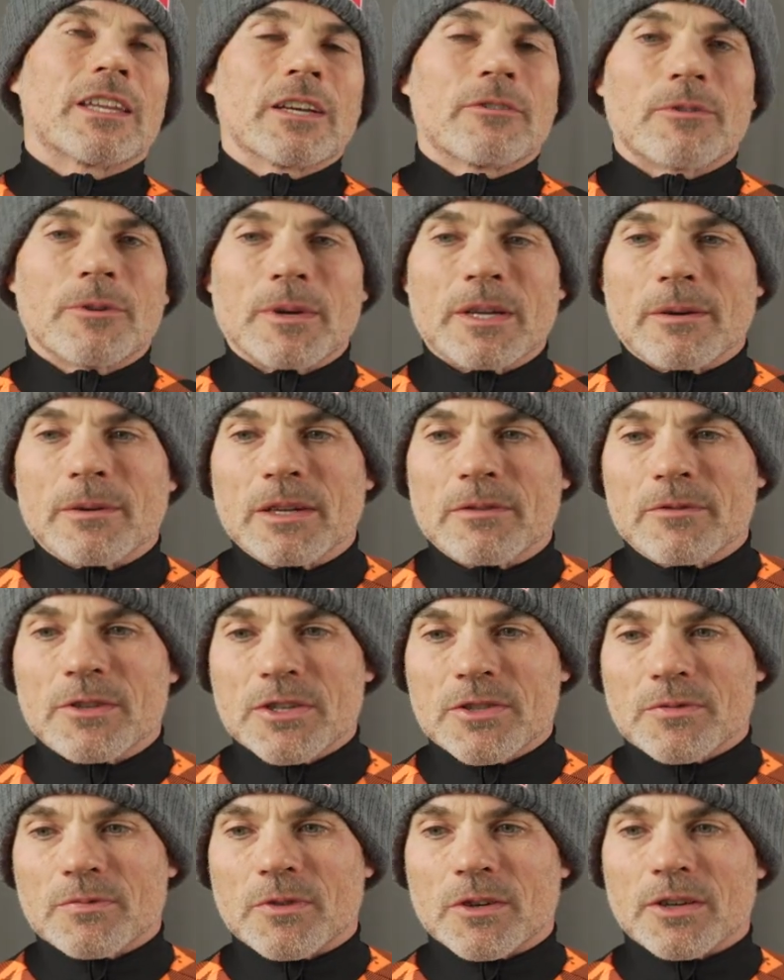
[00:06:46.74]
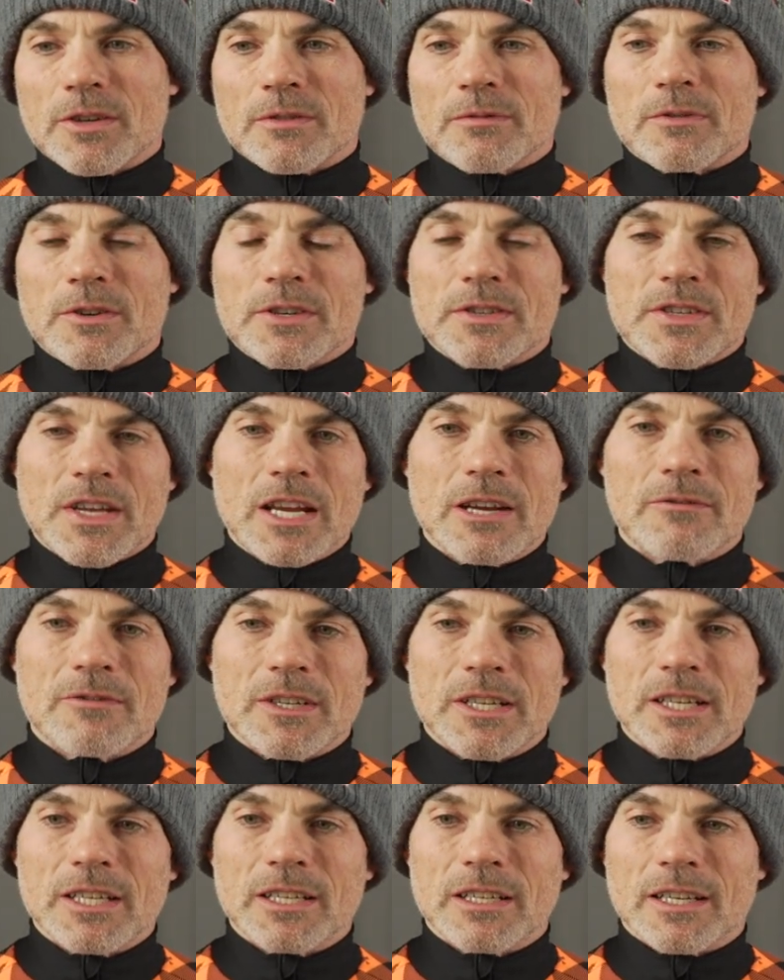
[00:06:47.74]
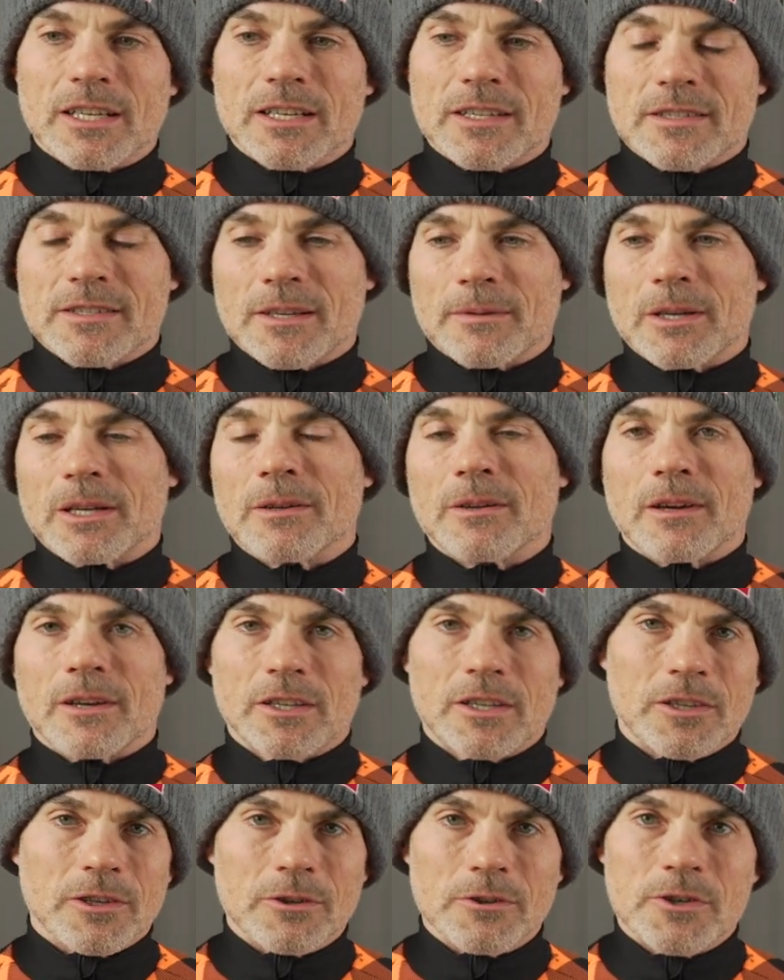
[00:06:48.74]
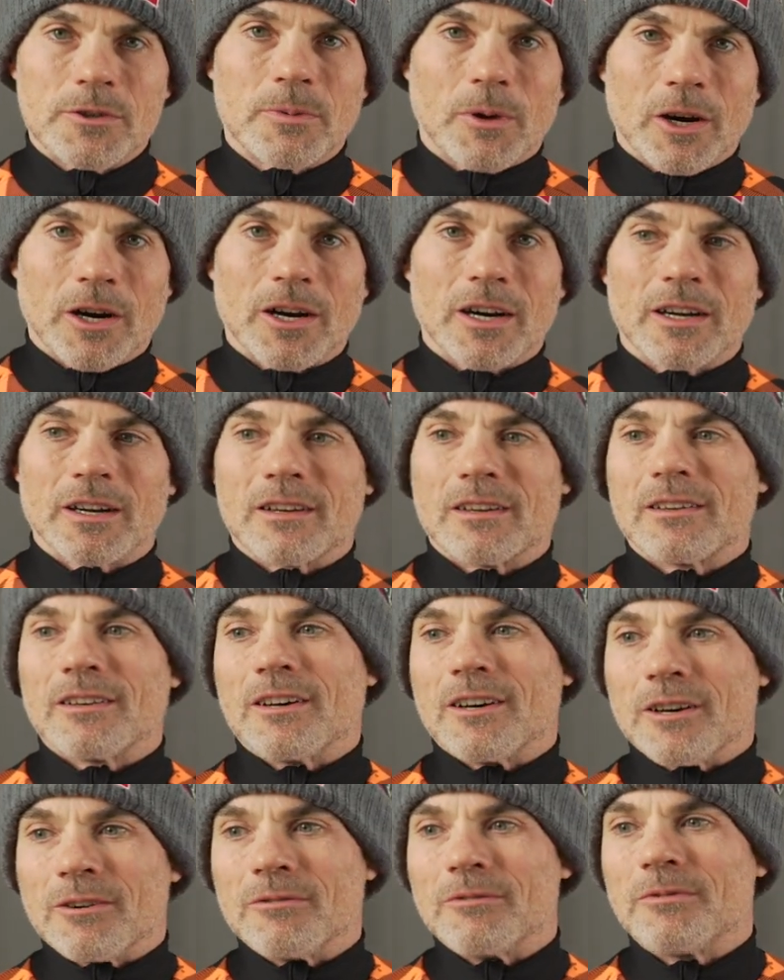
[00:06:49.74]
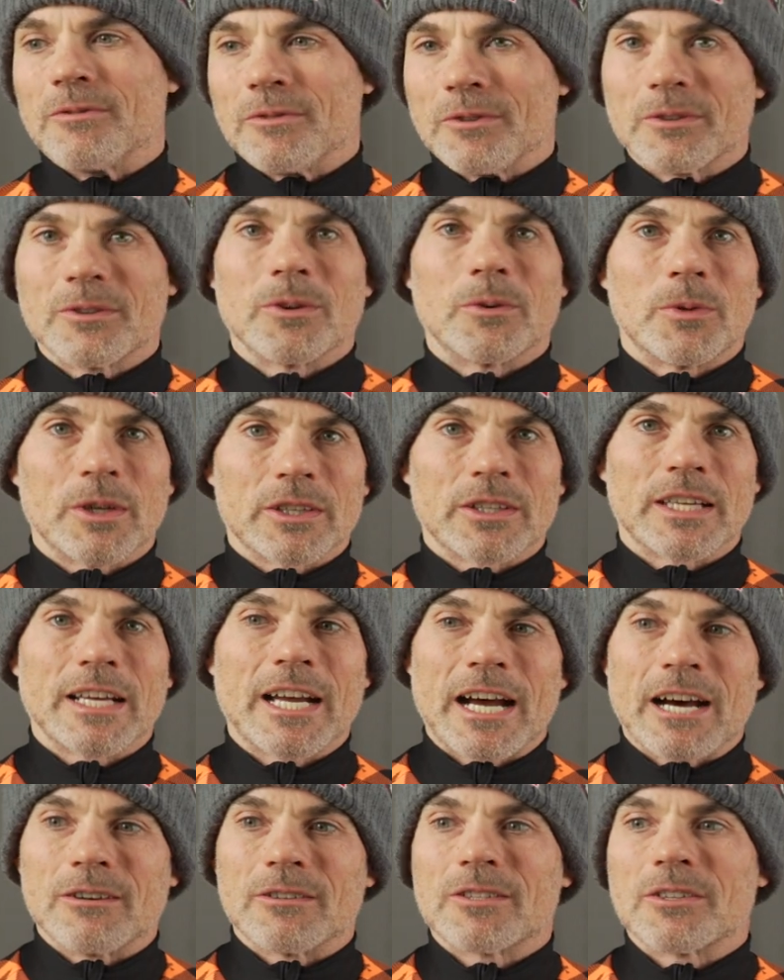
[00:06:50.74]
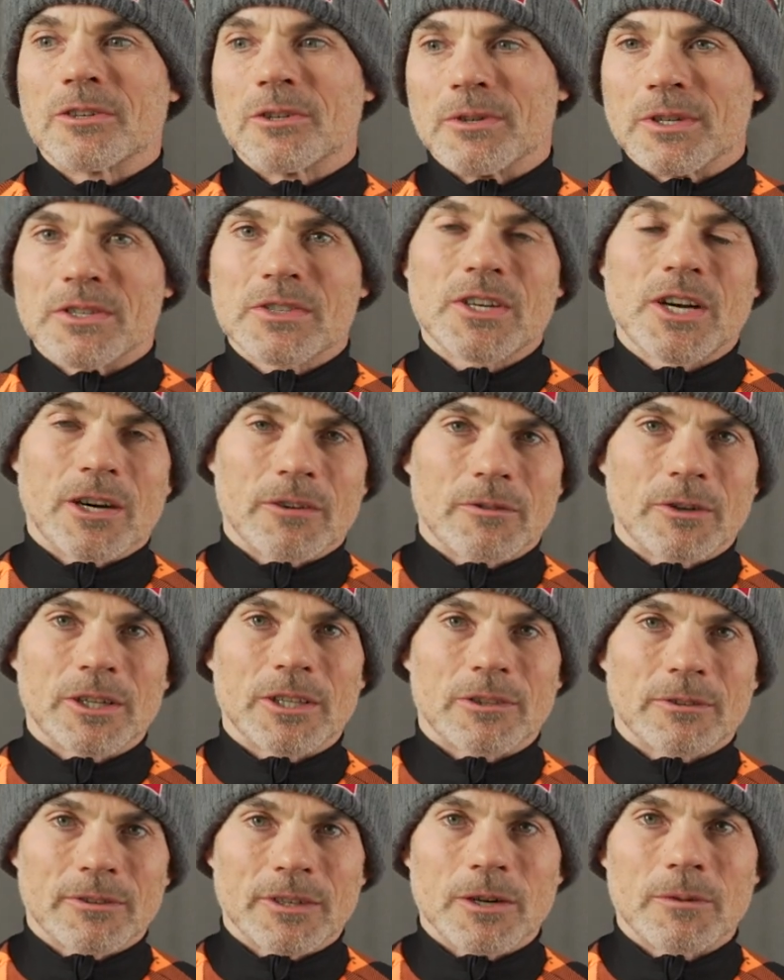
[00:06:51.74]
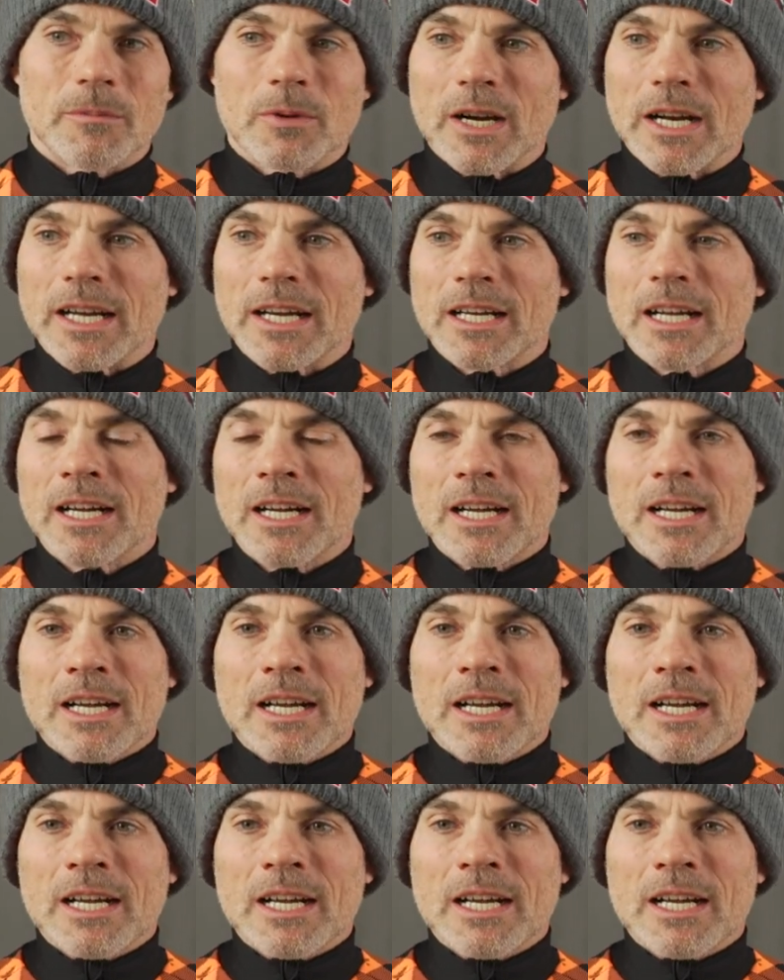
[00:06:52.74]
thing for me, just for safety, a huge part of the wheelie how-to is covering the rear brake.